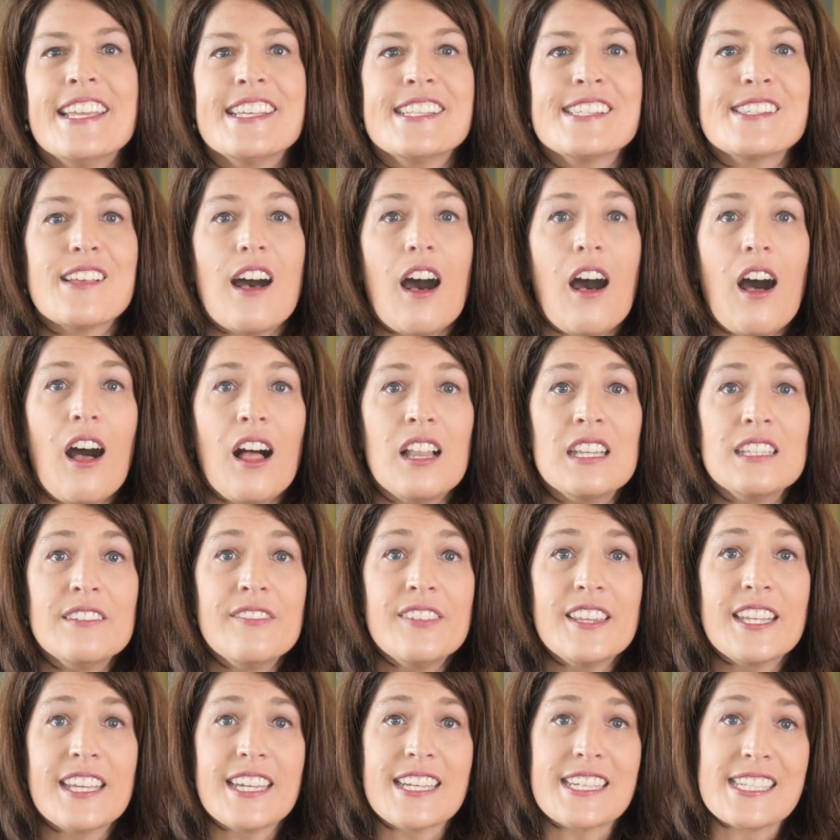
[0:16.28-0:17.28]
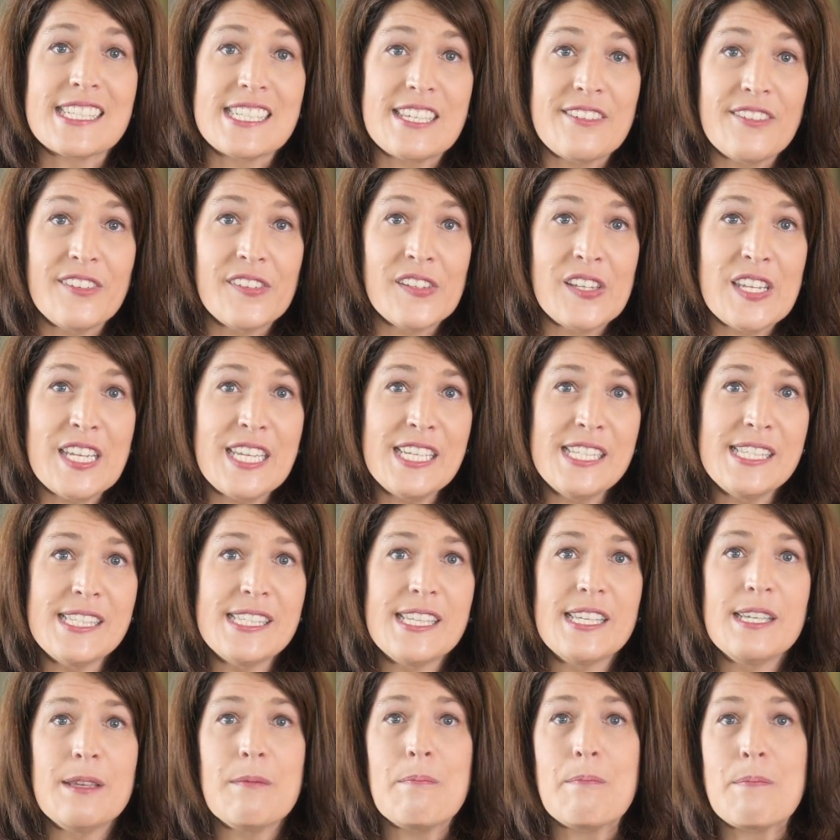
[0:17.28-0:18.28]
is all of the
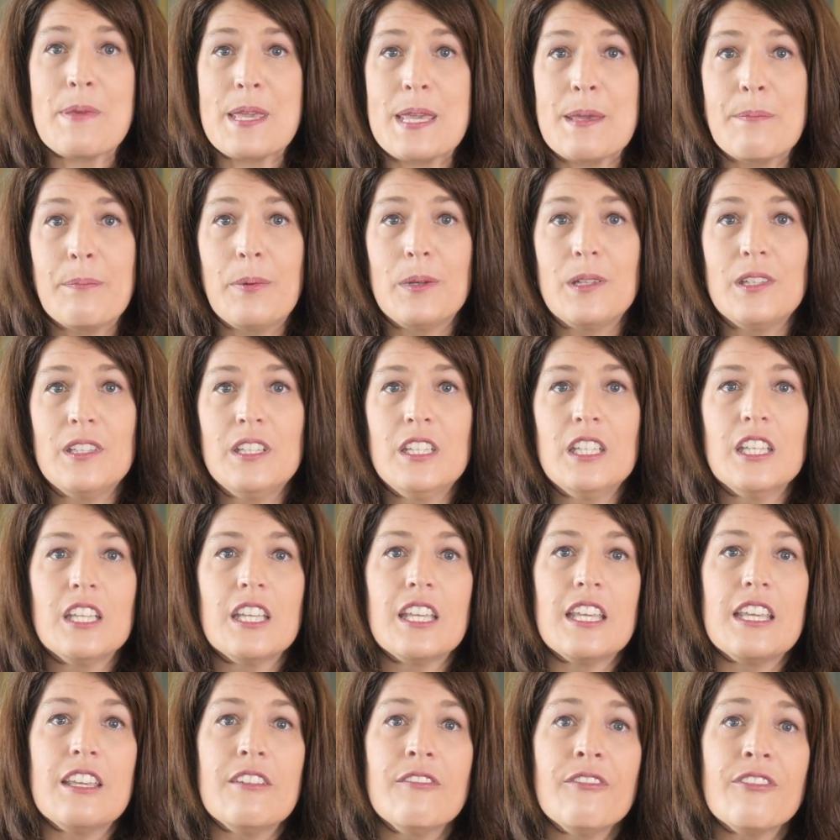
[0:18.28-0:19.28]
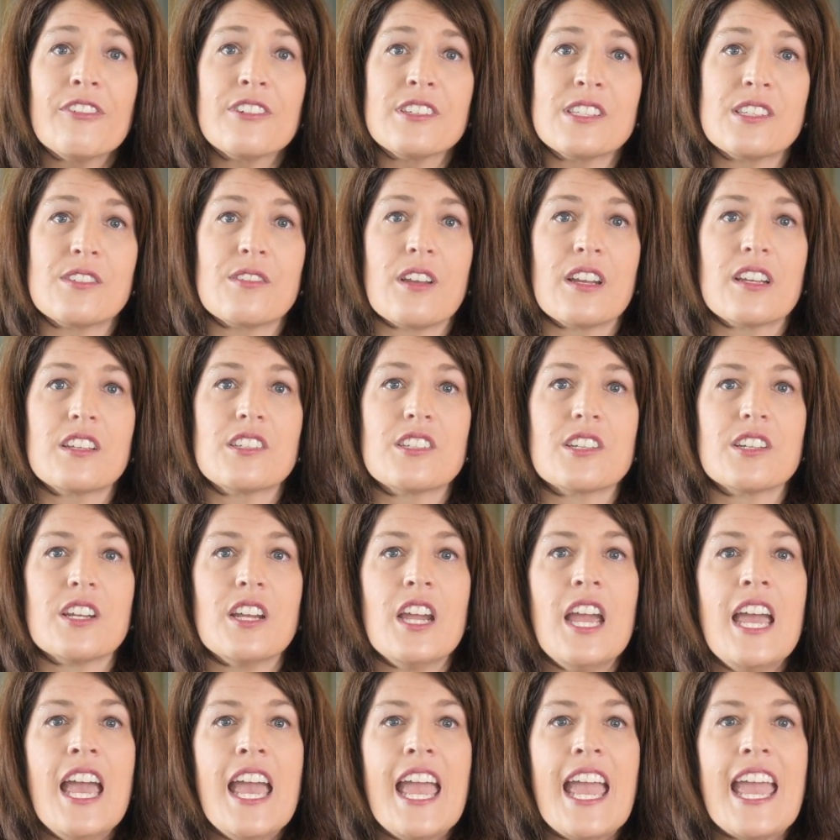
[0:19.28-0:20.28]
activities, people,
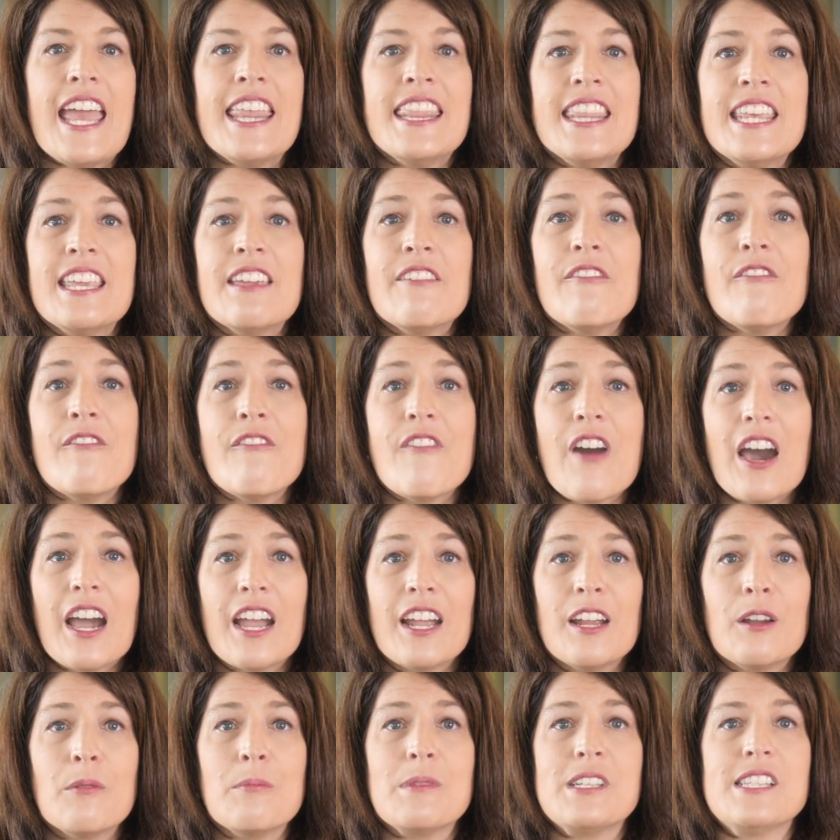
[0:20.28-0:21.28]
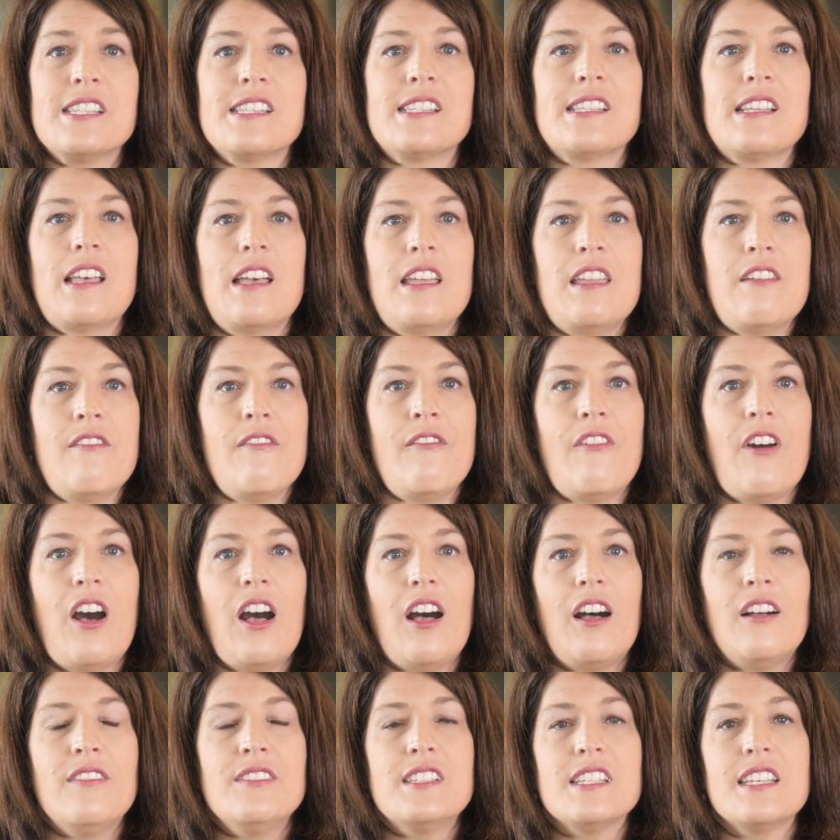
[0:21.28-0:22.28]
infrastructure, and the environments
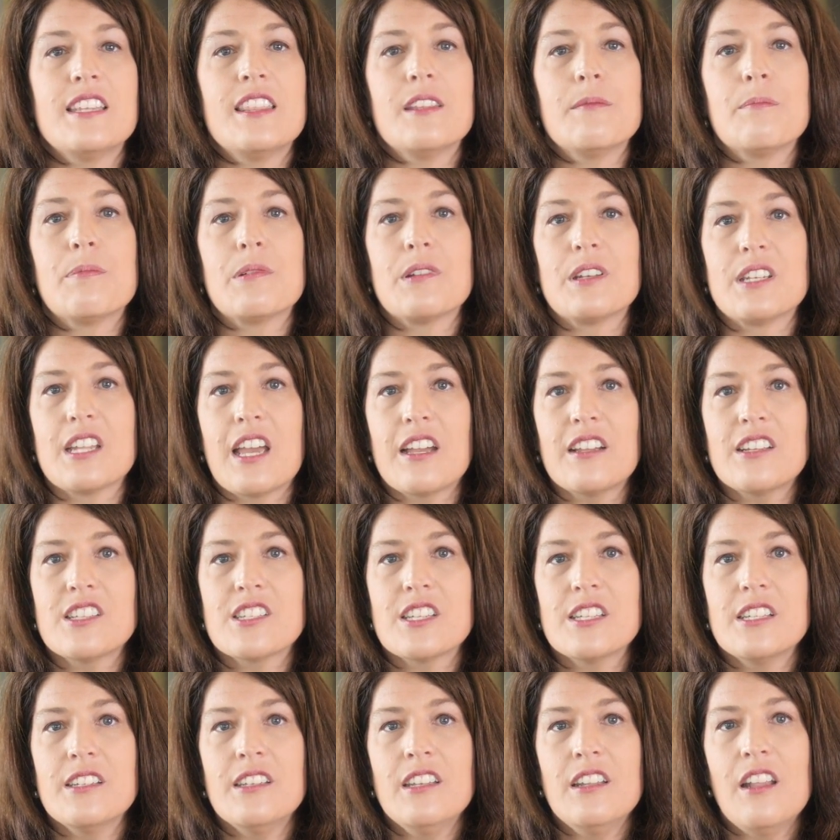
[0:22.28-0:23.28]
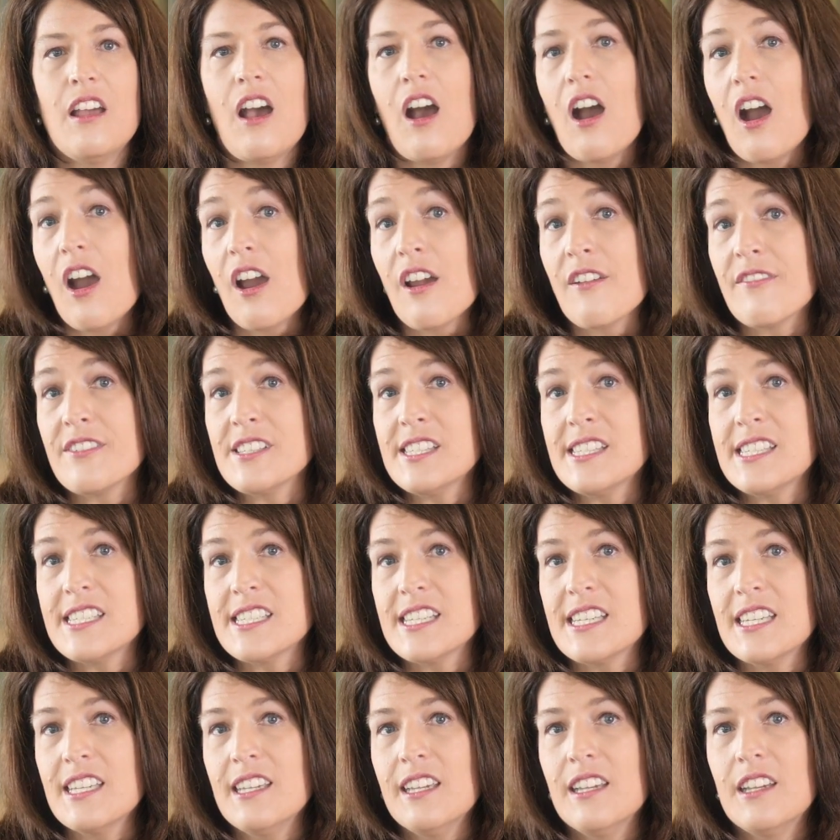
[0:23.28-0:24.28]
involved in the production,
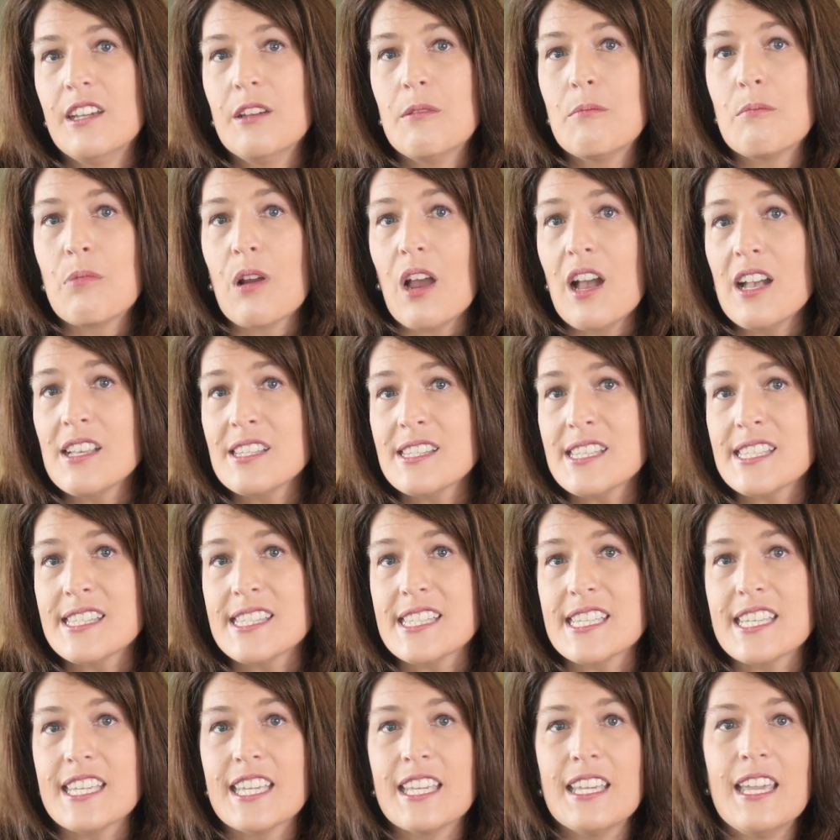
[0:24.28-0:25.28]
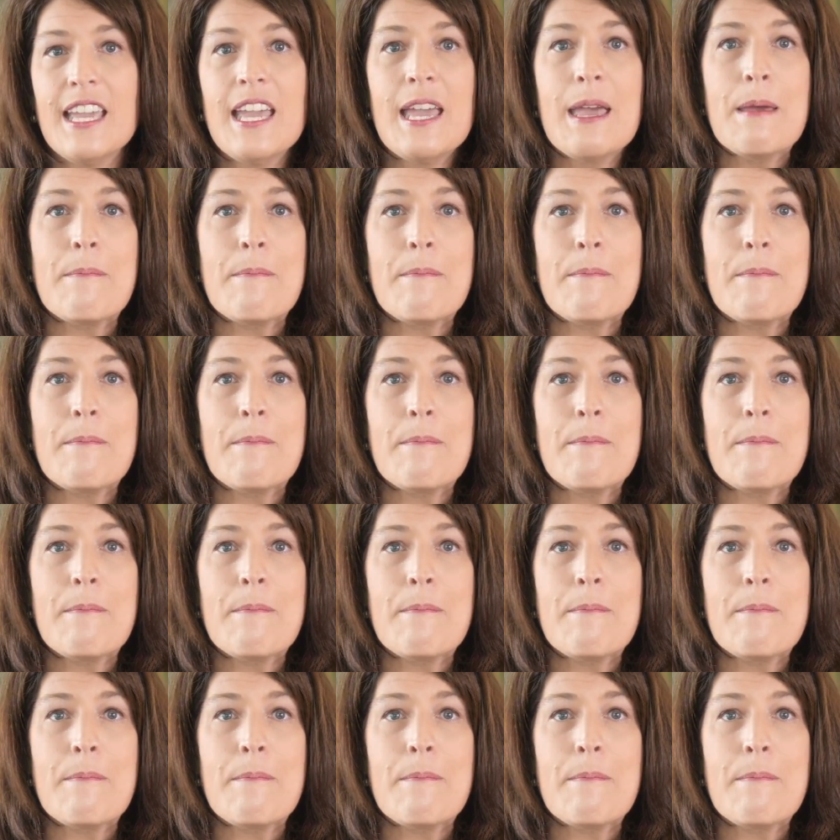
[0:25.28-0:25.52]
harvesting, processing,